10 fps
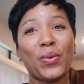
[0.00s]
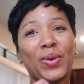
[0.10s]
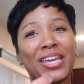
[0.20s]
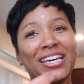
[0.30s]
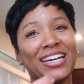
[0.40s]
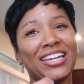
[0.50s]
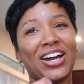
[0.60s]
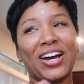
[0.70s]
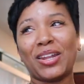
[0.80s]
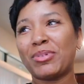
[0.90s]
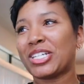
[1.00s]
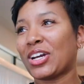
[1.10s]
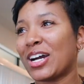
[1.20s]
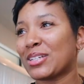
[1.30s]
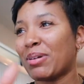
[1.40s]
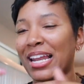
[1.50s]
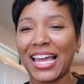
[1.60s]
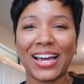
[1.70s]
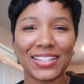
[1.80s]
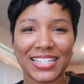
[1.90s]
We good, y'all. Let me charge my
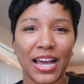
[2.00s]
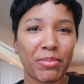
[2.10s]
laptop.